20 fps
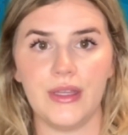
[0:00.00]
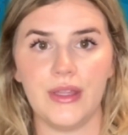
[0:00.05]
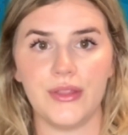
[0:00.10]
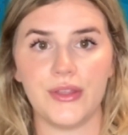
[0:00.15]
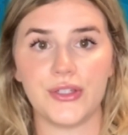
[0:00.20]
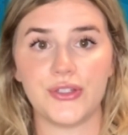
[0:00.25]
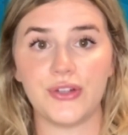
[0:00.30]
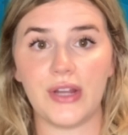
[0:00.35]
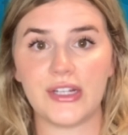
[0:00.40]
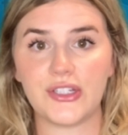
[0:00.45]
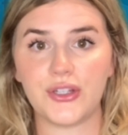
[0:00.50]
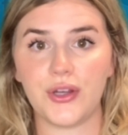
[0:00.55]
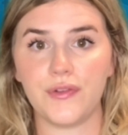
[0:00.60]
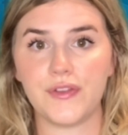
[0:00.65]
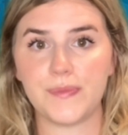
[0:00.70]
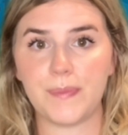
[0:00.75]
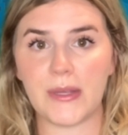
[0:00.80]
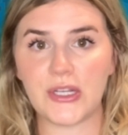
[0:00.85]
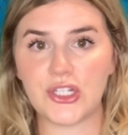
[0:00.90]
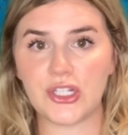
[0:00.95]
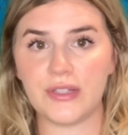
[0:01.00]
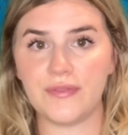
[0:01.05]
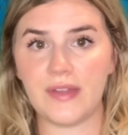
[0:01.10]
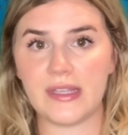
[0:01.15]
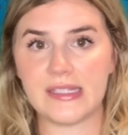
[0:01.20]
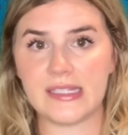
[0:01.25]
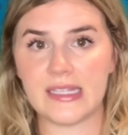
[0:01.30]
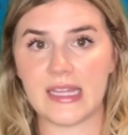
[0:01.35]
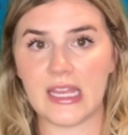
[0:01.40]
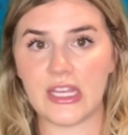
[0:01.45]
The Director of Special
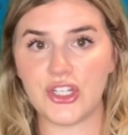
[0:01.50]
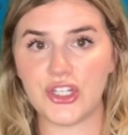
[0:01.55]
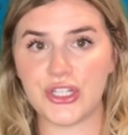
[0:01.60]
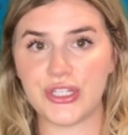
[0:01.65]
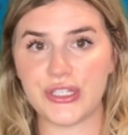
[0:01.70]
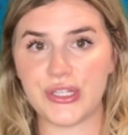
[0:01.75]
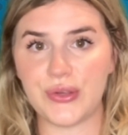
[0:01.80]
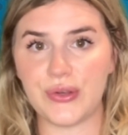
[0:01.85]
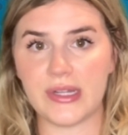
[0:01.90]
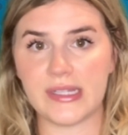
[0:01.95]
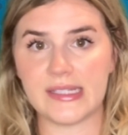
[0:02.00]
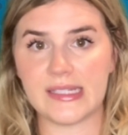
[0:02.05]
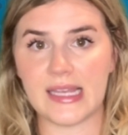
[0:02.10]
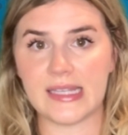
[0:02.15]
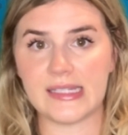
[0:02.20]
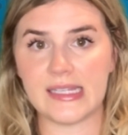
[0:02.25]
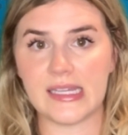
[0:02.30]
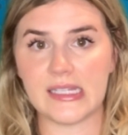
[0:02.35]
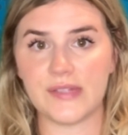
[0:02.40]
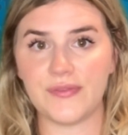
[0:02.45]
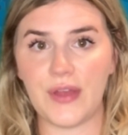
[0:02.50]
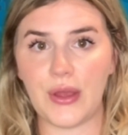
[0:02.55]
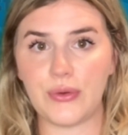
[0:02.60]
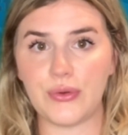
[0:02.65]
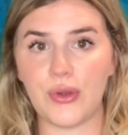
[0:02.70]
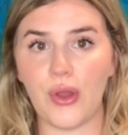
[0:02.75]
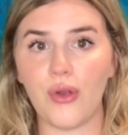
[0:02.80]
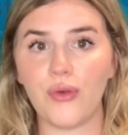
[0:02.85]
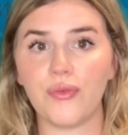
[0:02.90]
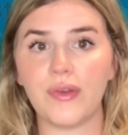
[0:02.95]
Investigations Unit says he has
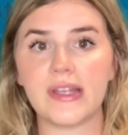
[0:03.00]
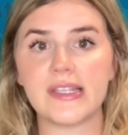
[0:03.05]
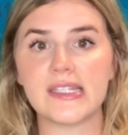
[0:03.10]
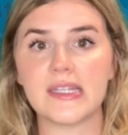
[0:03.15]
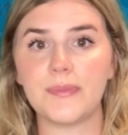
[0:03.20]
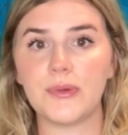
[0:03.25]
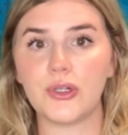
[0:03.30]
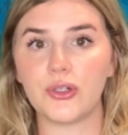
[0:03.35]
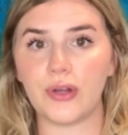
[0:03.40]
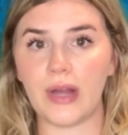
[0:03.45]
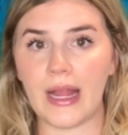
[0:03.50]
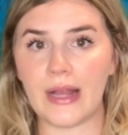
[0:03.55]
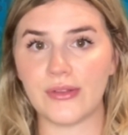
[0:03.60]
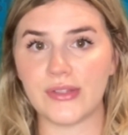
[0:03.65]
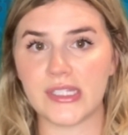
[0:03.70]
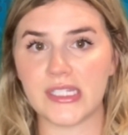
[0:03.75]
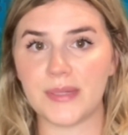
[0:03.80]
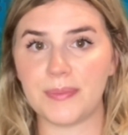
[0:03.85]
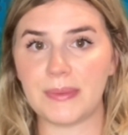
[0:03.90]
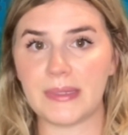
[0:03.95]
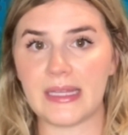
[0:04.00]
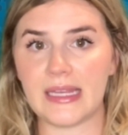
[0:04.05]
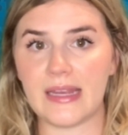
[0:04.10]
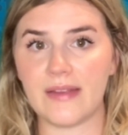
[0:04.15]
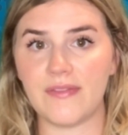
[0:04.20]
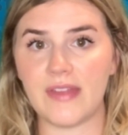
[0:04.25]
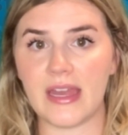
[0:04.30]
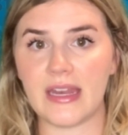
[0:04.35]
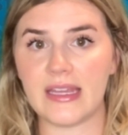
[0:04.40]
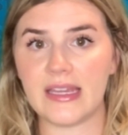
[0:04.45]
found no reasonable grounds to
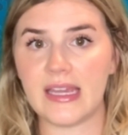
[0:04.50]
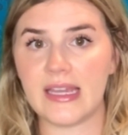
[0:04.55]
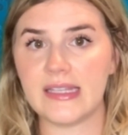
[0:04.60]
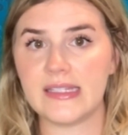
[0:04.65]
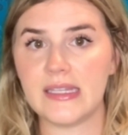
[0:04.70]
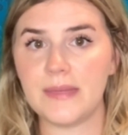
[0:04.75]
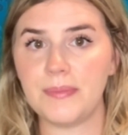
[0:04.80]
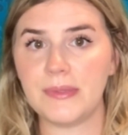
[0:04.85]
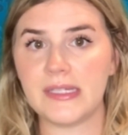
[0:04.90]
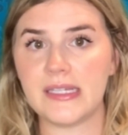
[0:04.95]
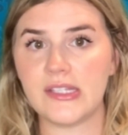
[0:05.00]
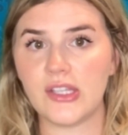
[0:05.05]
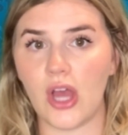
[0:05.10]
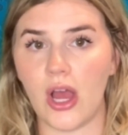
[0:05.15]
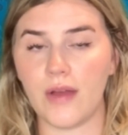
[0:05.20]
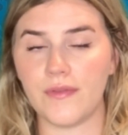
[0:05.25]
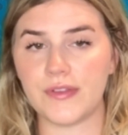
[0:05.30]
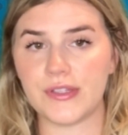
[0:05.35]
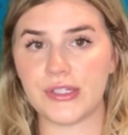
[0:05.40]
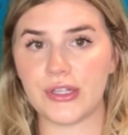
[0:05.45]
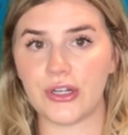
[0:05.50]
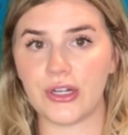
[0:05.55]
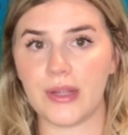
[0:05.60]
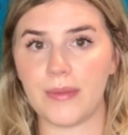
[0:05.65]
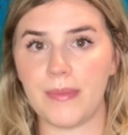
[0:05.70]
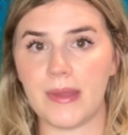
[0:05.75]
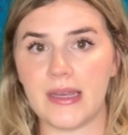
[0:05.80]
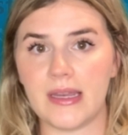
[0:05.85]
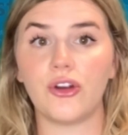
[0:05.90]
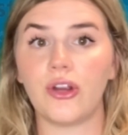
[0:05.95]
believe that a Kingston Police officer
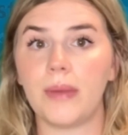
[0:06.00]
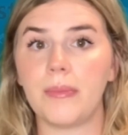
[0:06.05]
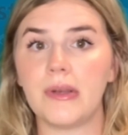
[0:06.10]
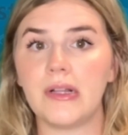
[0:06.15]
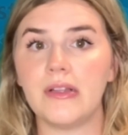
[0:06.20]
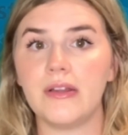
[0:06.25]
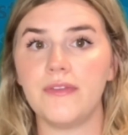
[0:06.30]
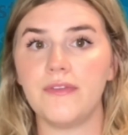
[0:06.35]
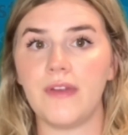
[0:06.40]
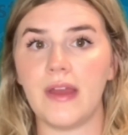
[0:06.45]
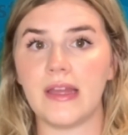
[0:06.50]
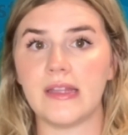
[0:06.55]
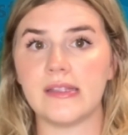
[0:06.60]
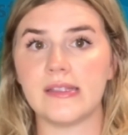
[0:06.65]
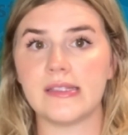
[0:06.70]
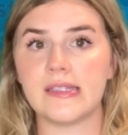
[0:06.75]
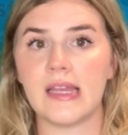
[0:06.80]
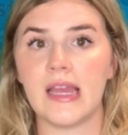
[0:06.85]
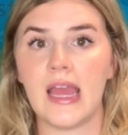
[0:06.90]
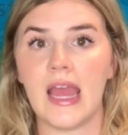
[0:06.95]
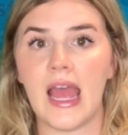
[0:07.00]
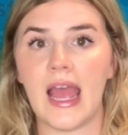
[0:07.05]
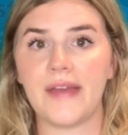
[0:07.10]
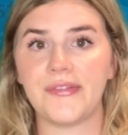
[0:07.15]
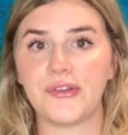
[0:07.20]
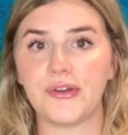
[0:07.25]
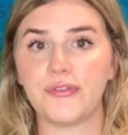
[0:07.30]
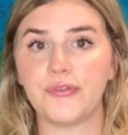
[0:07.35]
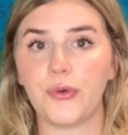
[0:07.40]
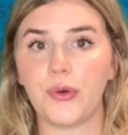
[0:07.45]
committed a criminal offense
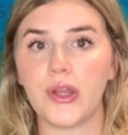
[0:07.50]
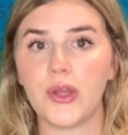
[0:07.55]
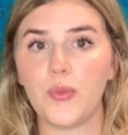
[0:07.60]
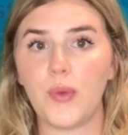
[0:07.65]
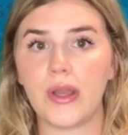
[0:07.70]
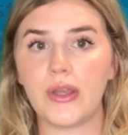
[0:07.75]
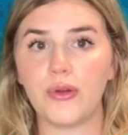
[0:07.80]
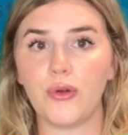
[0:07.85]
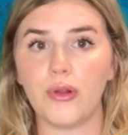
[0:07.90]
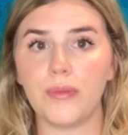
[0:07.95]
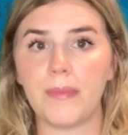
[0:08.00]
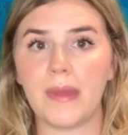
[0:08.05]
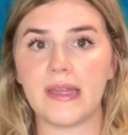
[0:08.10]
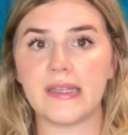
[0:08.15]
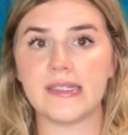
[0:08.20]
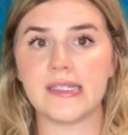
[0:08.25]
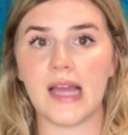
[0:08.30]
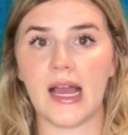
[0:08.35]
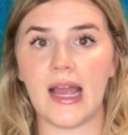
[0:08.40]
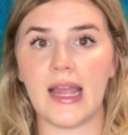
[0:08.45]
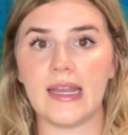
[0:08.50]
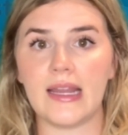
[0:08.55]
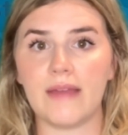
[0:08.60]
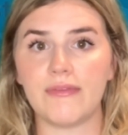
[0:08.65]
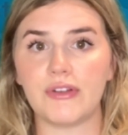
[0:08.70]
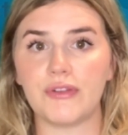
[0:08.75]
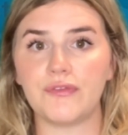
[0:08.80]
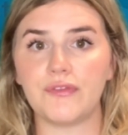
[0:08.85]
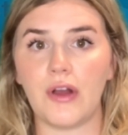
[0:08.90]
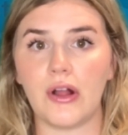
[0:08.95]
after a 41-year-old man died
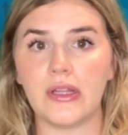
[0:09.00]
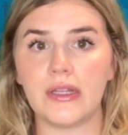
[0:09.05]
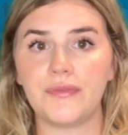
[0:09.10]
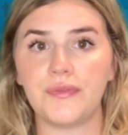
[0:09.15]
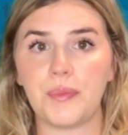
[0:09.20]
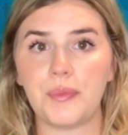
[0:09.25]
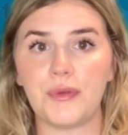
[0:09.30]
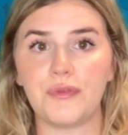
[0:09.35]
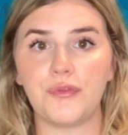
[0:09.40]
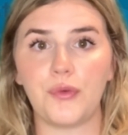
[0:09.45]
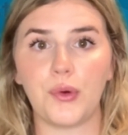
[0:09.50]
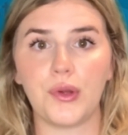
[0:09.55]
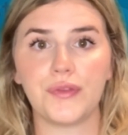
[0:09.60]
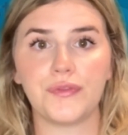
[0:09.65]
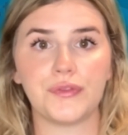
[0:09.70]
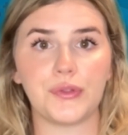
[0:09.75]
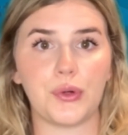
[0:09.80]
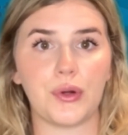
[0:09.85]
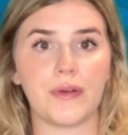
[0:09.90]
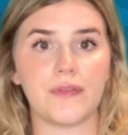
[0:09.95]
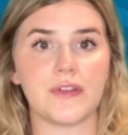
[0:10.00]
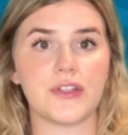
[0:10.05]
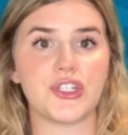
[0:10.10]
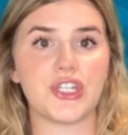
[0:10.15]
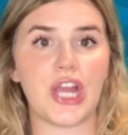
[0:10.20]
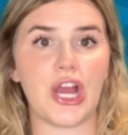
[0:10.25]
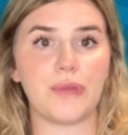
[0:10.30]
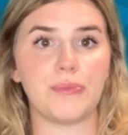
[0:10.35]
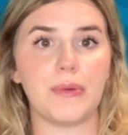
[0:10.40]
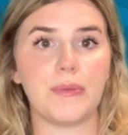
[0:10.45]
after falling from the fourth floor of the
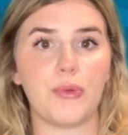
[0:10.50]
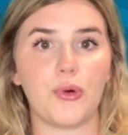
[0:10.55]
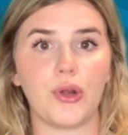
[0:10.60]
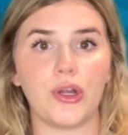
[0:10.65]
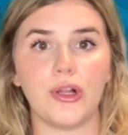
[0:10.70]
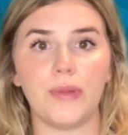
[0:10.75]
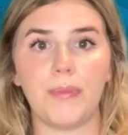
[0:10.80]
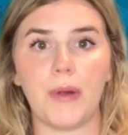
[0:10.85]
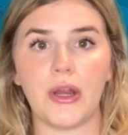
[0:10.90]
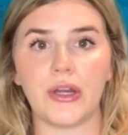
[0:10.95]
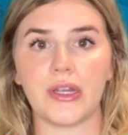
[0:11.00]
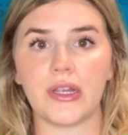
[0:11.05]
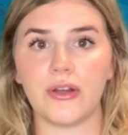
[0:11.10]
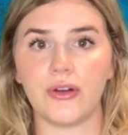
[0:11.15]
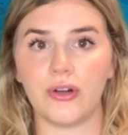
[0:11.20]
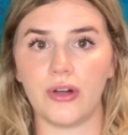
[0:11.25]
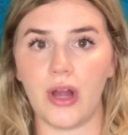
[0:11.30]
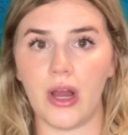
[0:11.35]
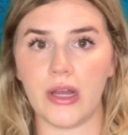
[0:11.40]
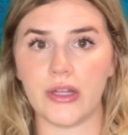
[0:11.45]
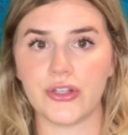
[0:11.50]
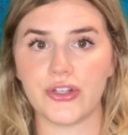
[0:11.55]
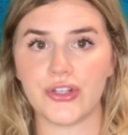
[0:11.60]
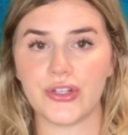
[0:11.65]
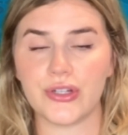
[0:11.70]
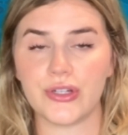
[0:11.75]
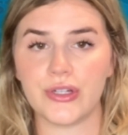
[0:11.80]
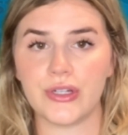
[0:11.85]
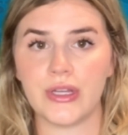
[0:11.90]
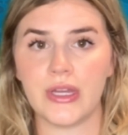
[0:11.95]
Chown Memorial parking
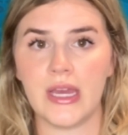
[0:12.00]
garage.